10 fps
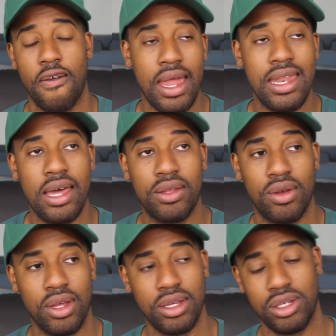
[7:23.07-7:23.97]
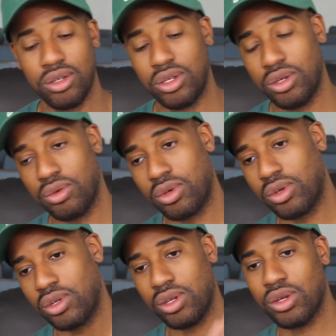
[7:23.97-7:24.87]
Another issue too,
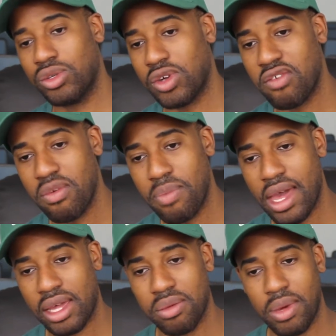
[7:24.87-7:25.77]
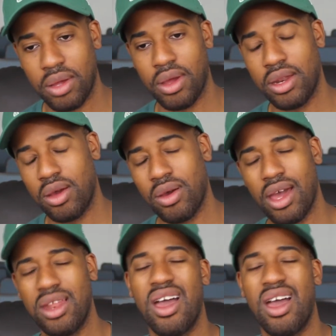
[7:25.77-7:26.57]
you know, driving back about, I know